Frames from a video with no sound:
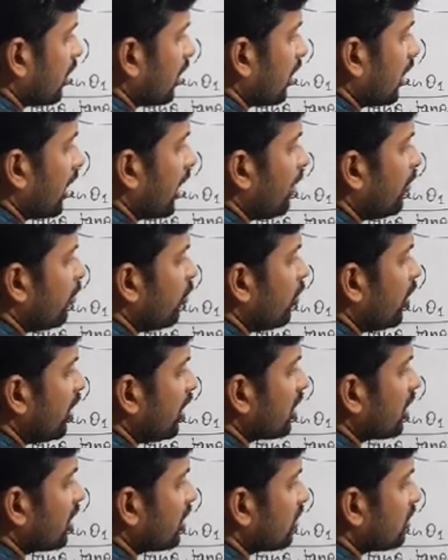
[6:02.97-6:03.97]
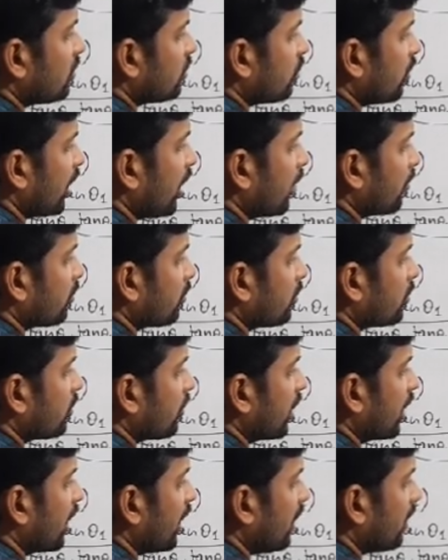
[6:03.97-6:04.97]
m1 into m2.
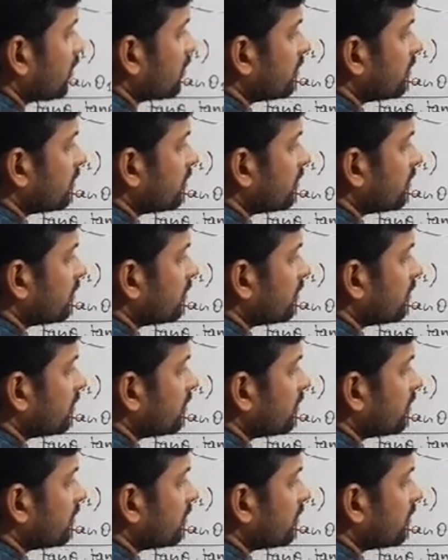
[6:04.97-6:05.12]
Okay.